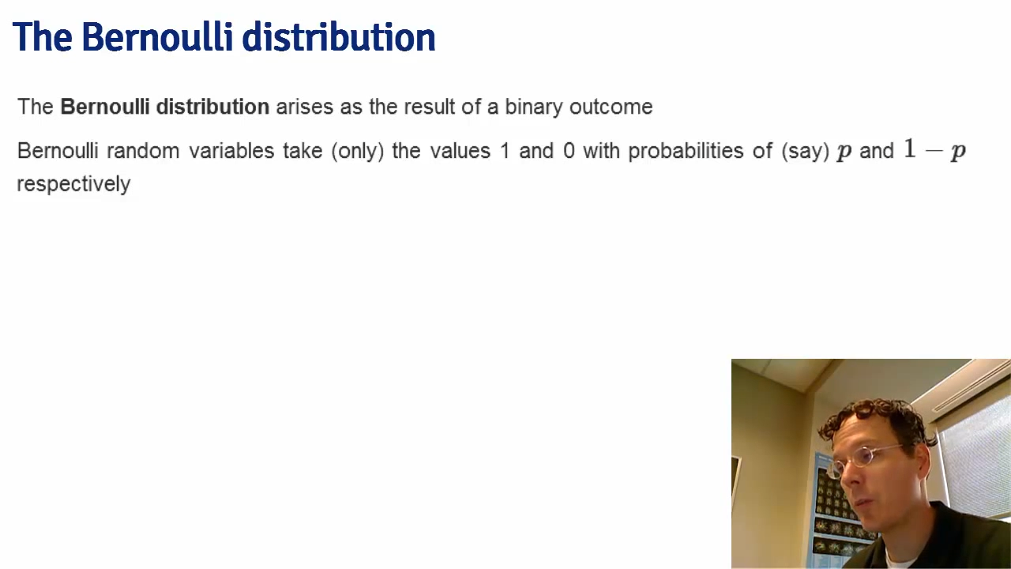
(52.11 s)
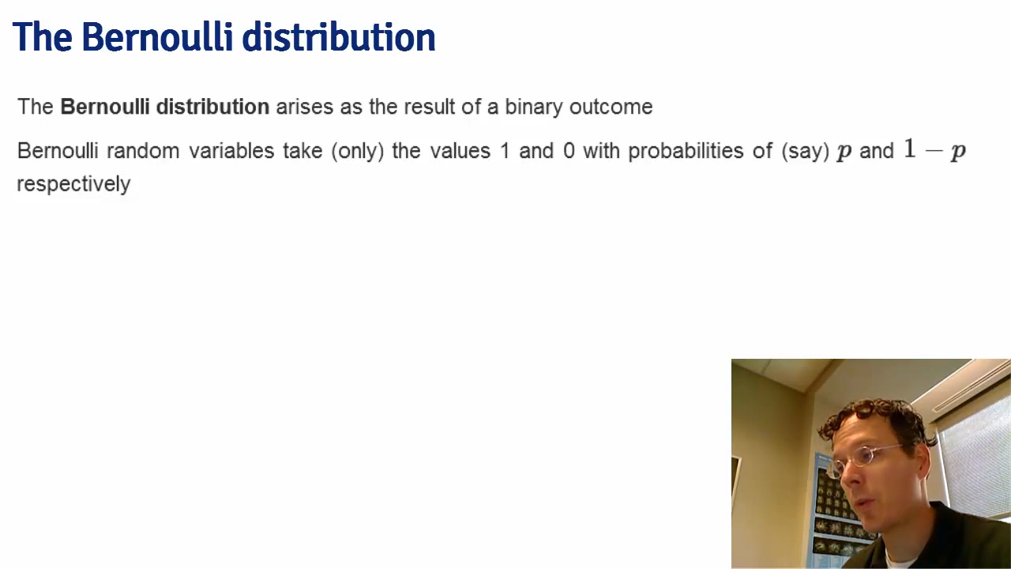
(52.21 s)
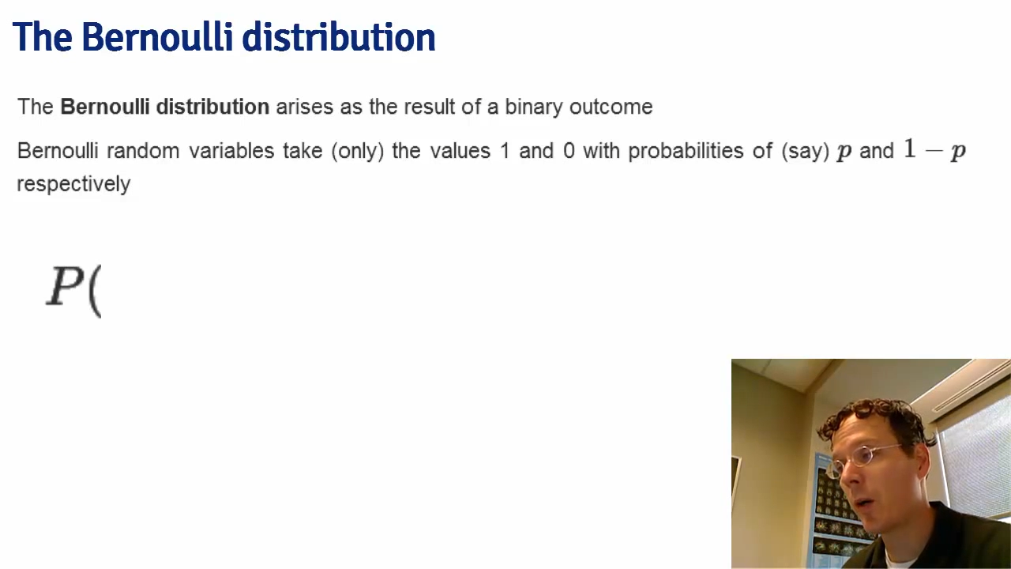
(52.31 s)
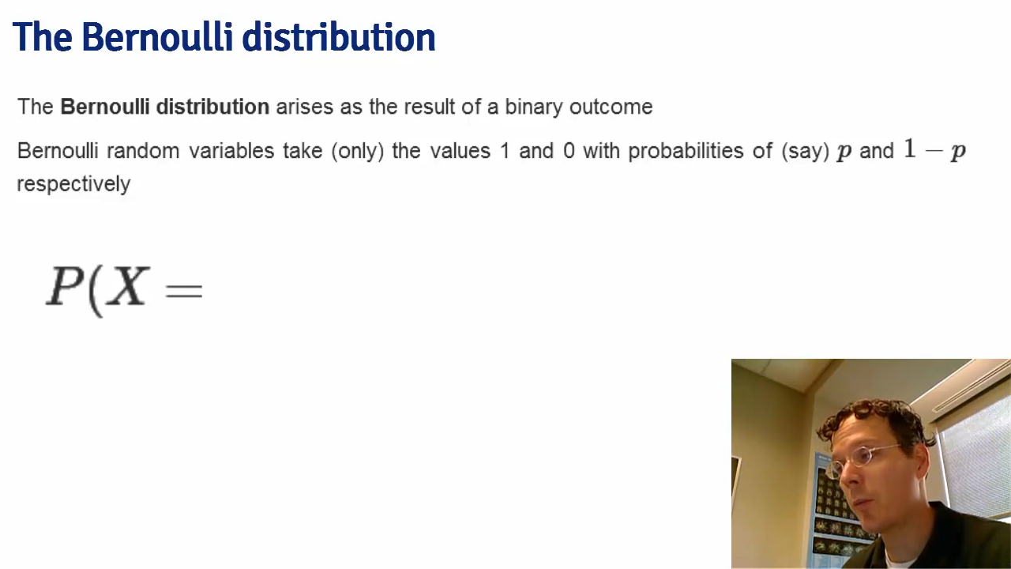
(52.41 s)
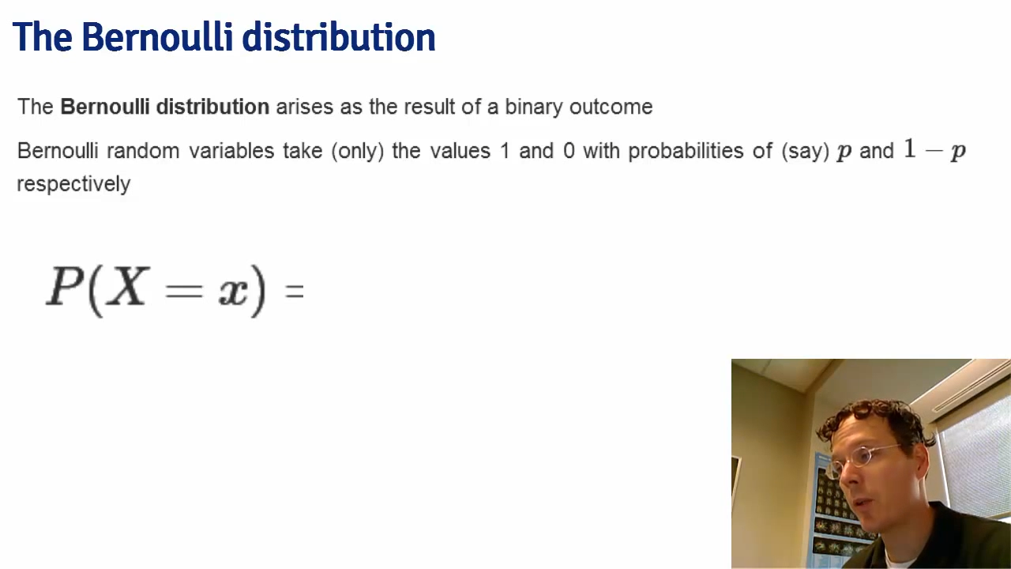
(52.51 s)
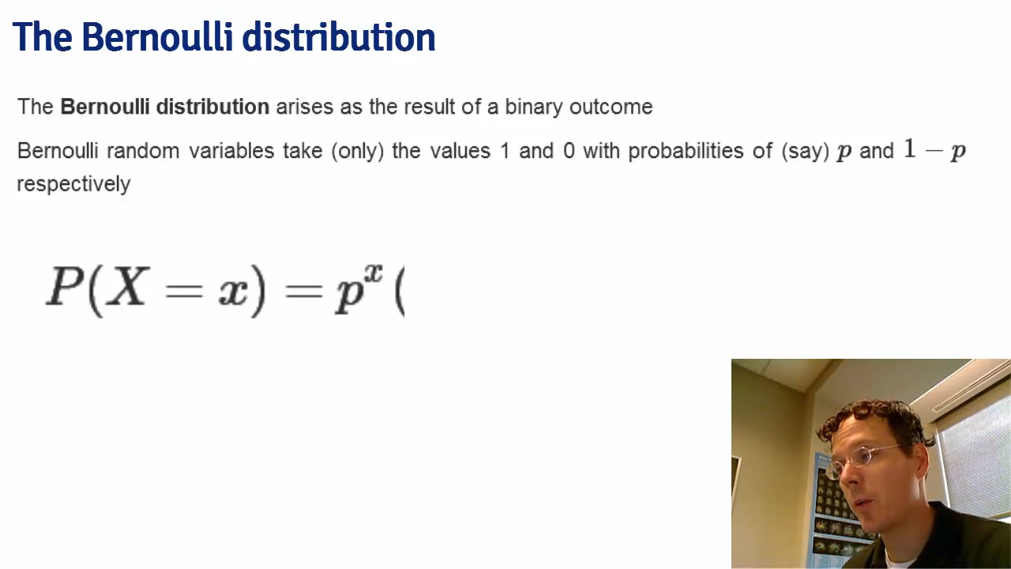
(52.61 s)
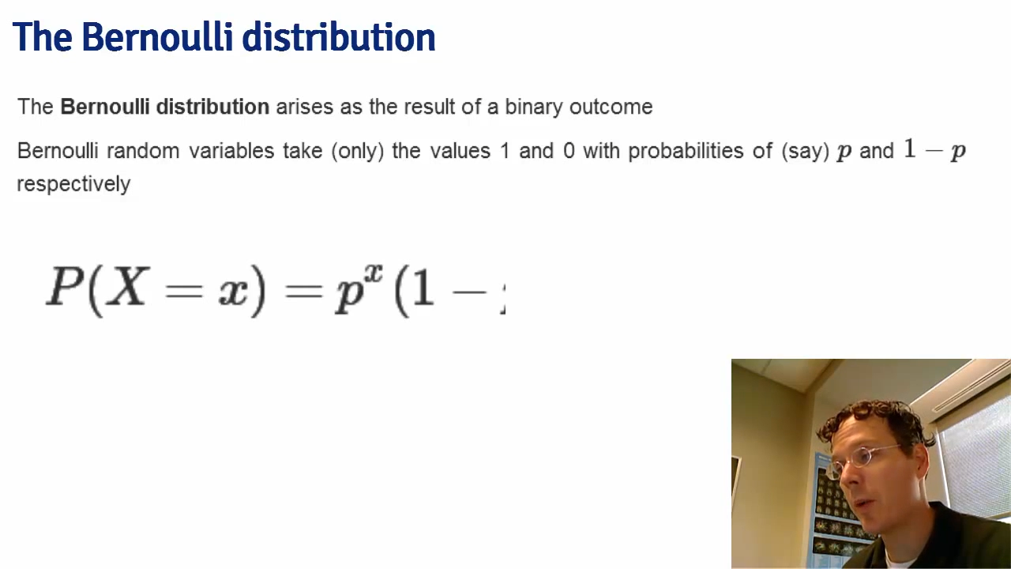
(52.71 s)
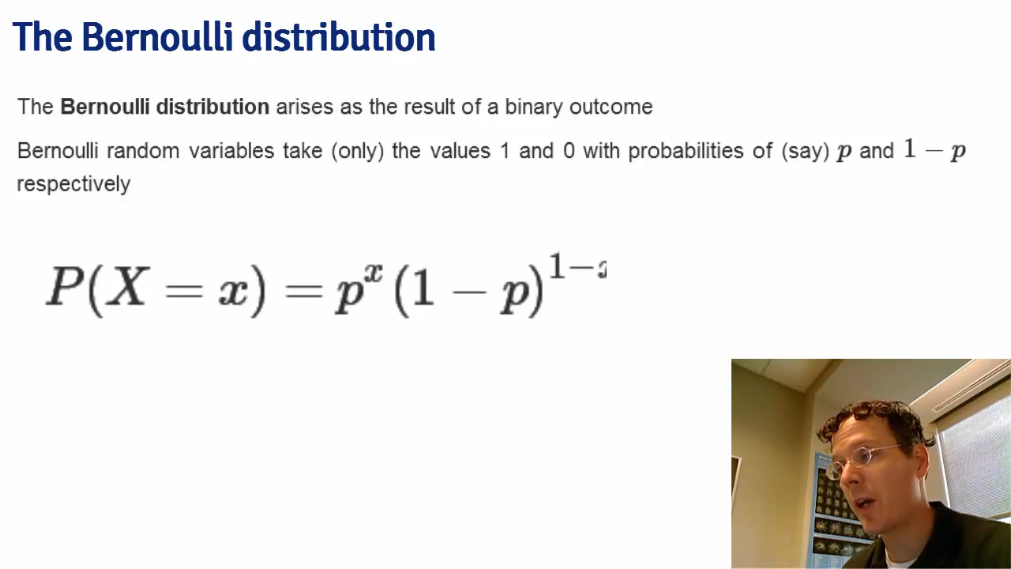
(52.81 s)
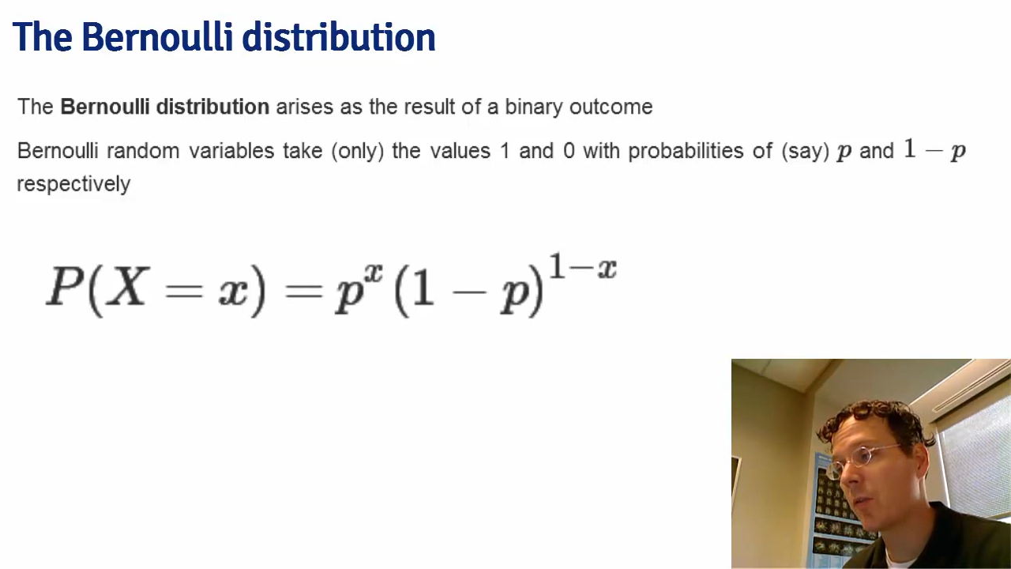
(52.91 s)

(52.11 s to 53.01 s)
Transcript: probability mass